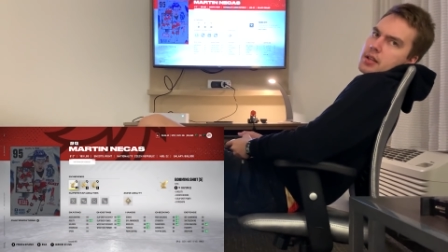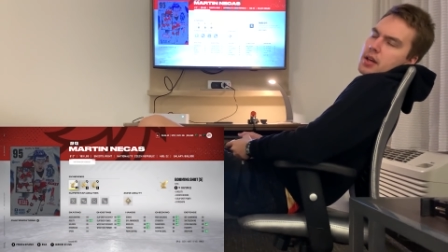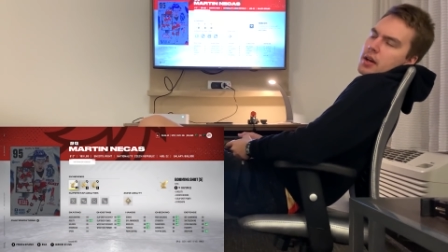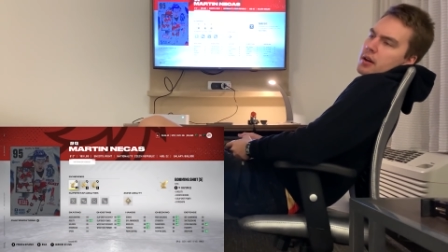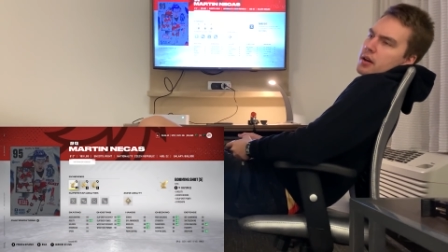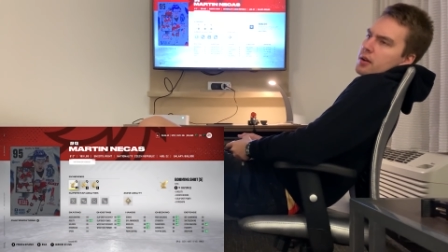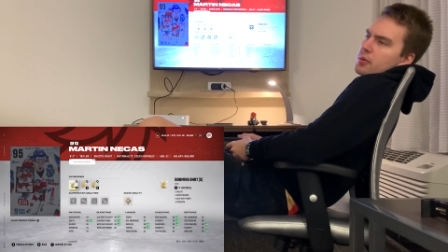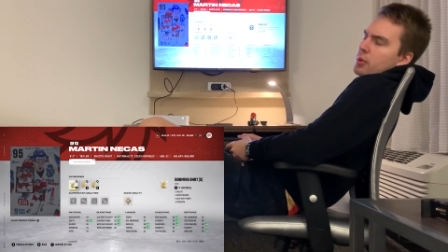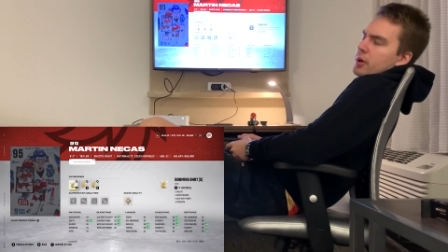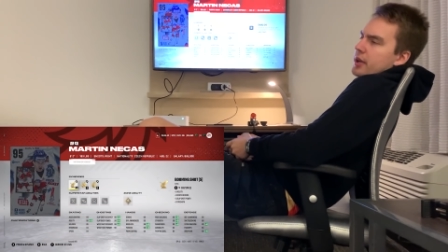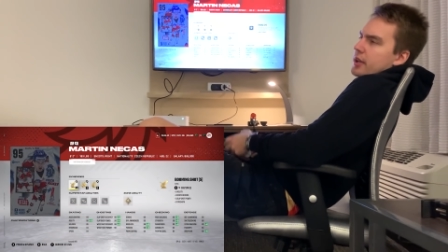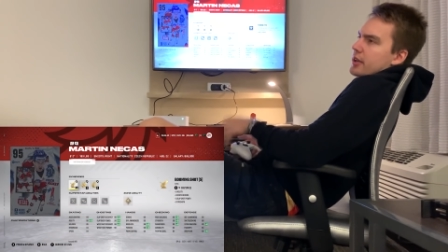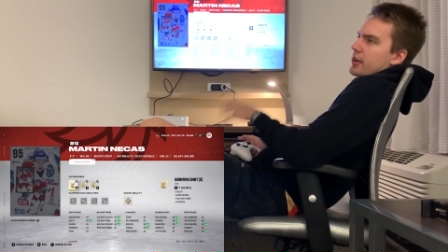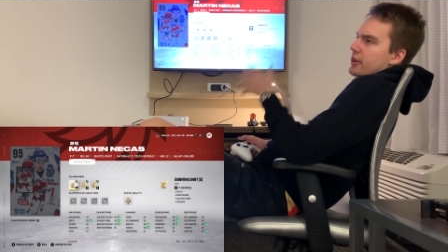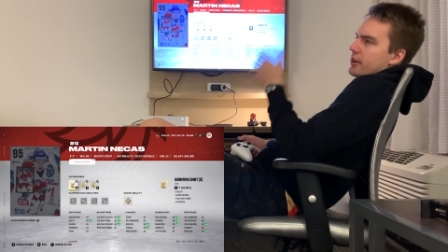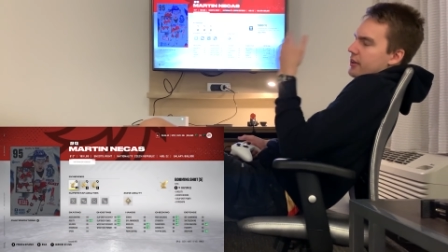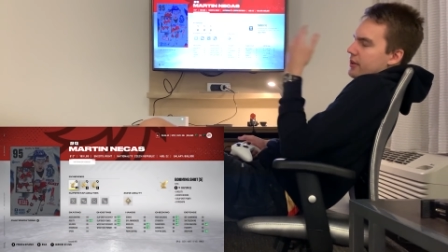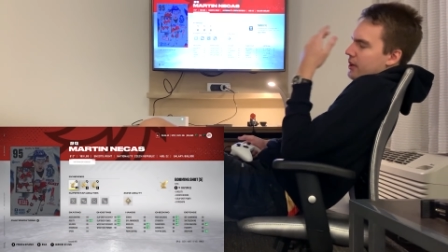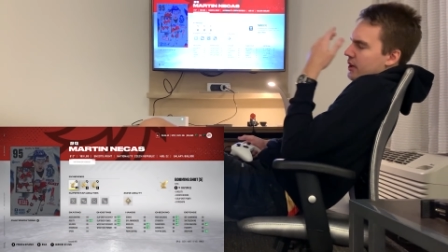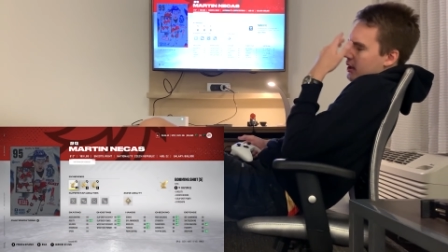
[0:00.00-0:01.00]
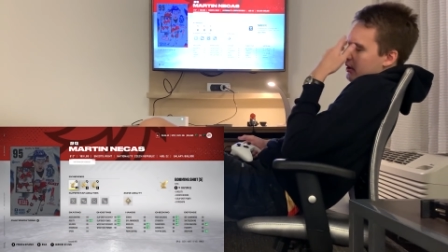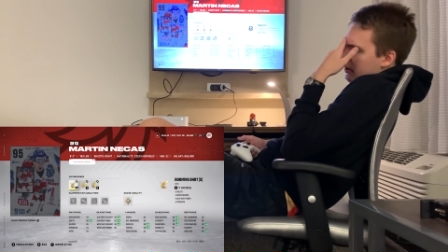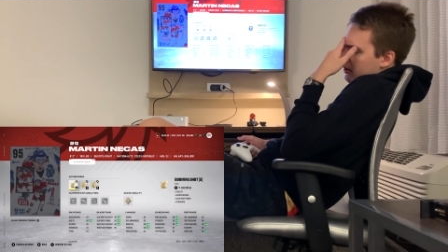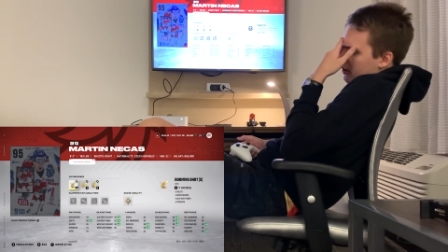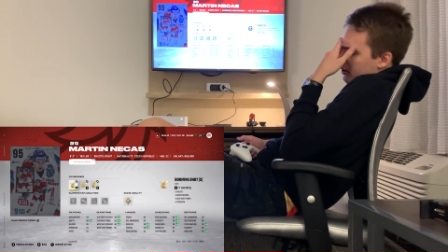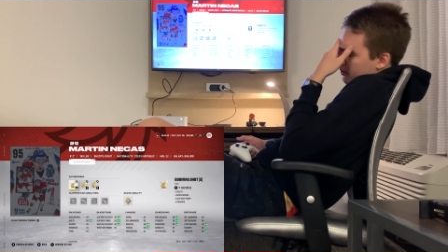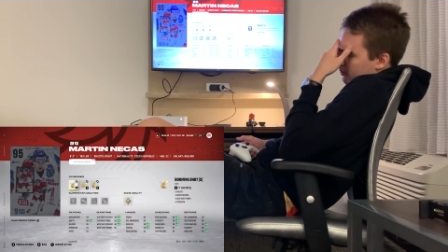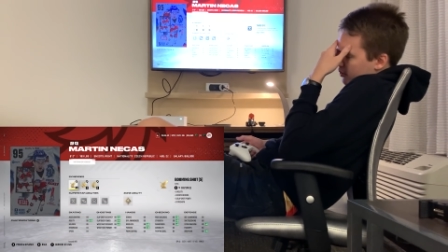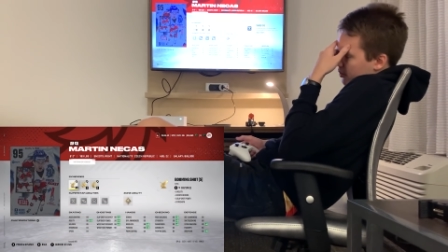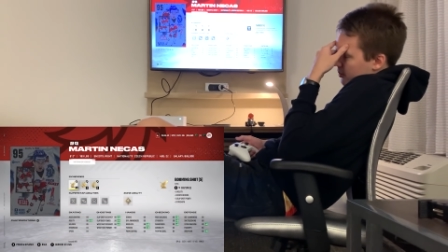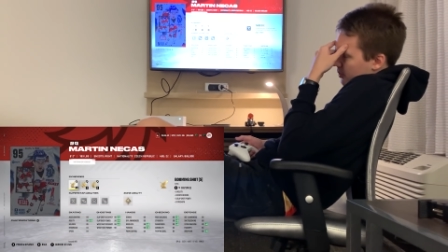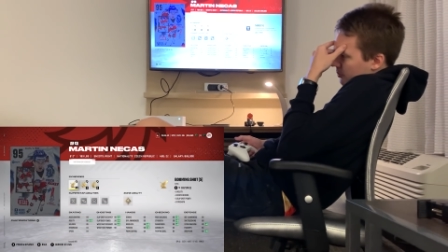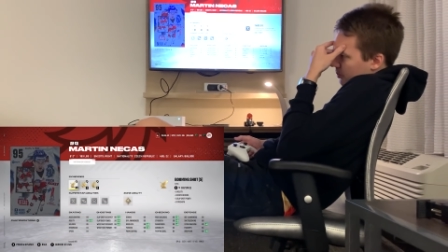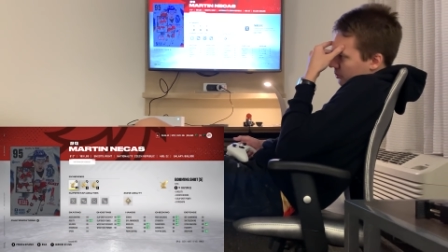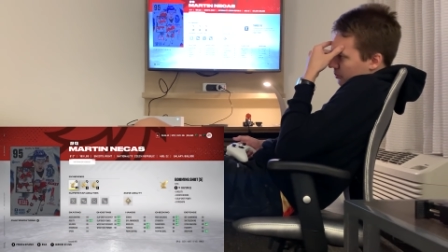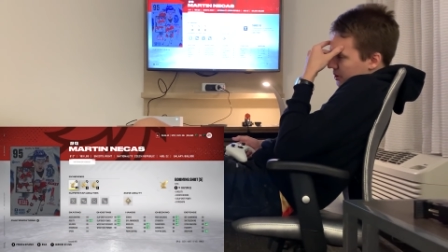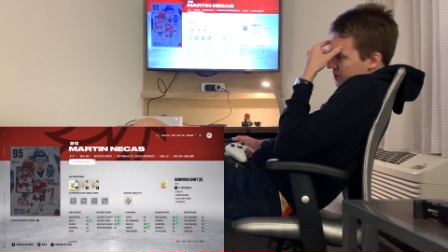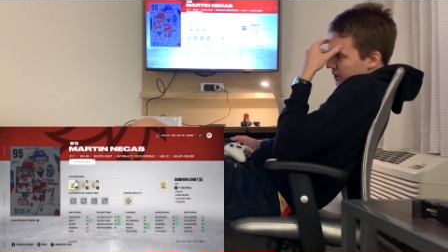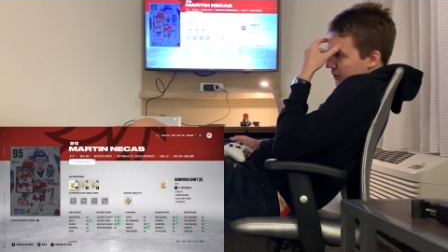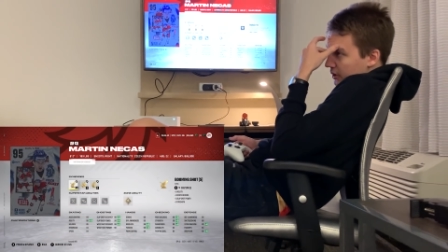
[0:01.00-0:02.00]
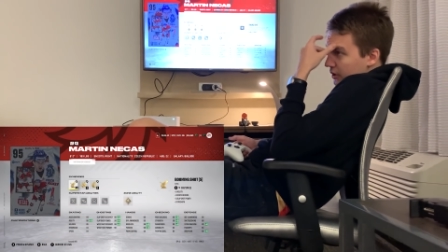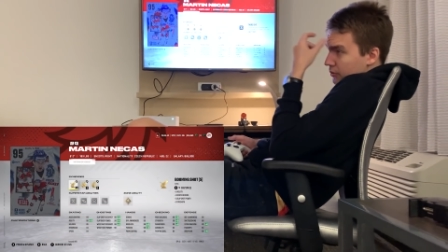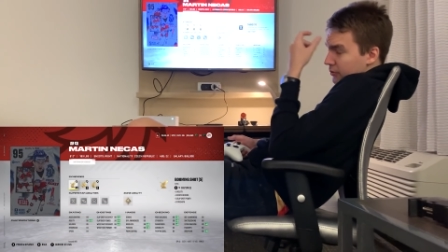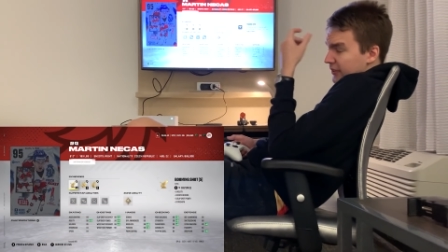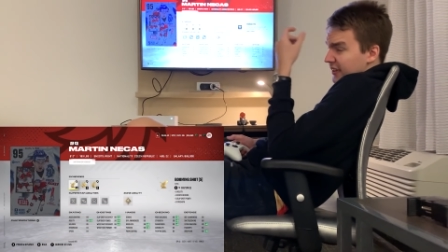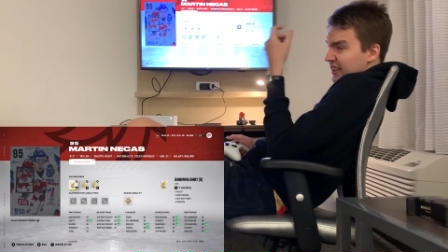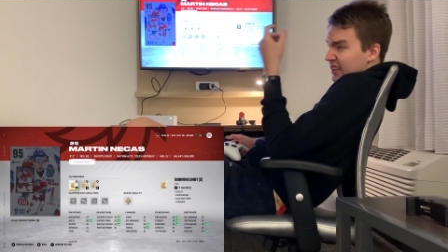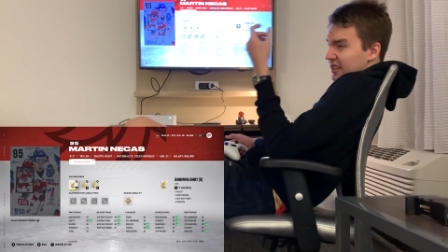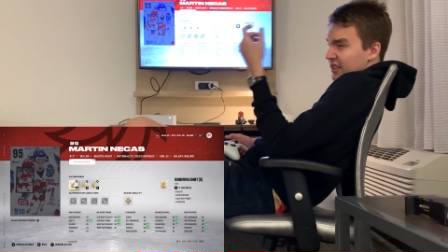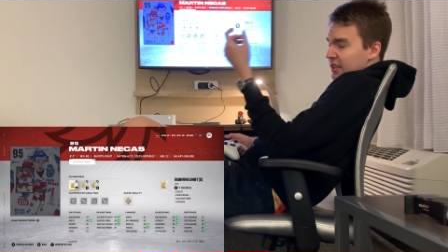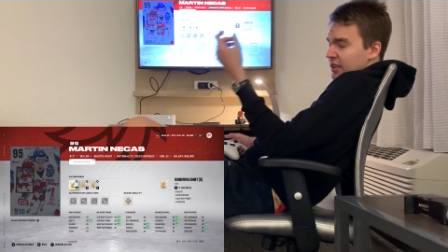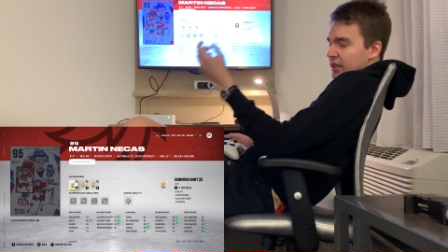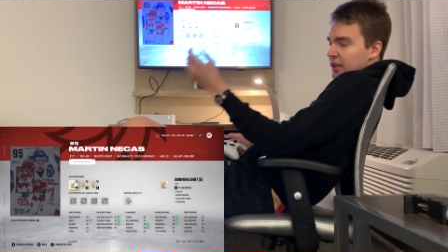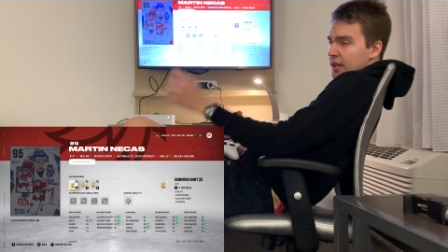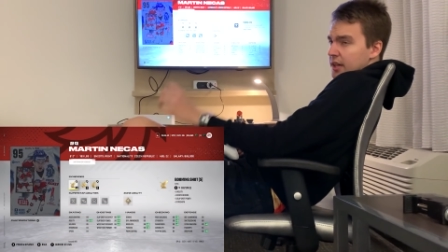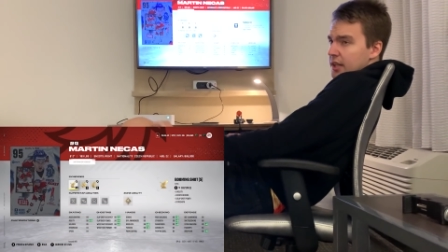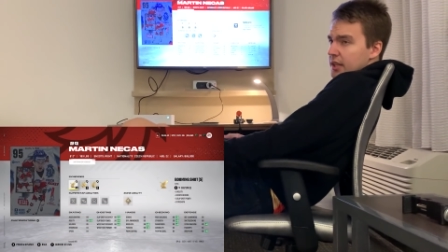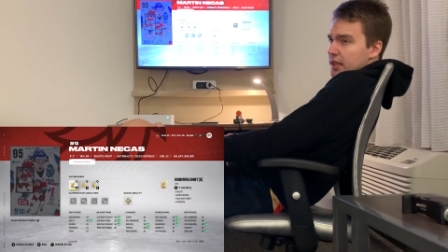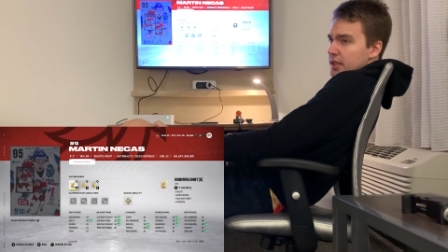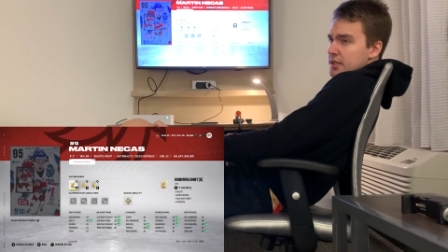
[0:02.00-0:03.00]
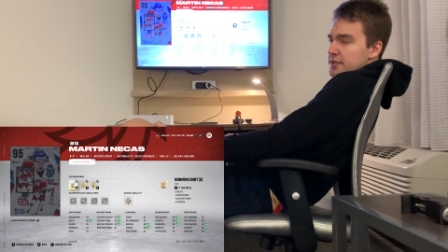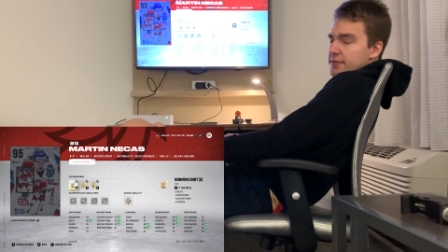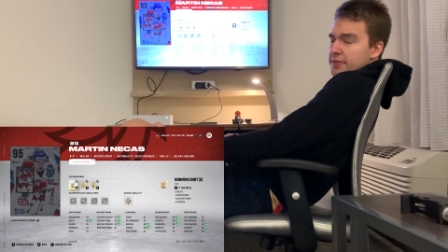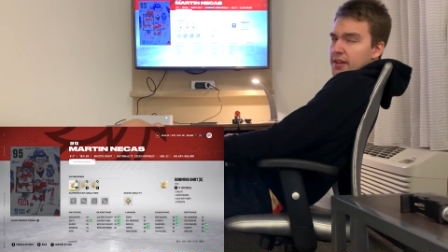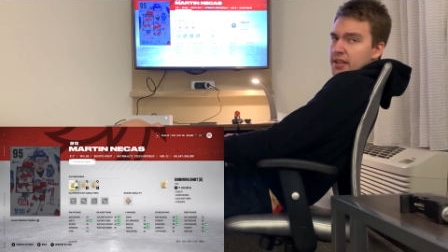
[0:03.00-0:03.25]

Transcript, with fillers: or uh, one year I don't remember. Was it in twenty? It might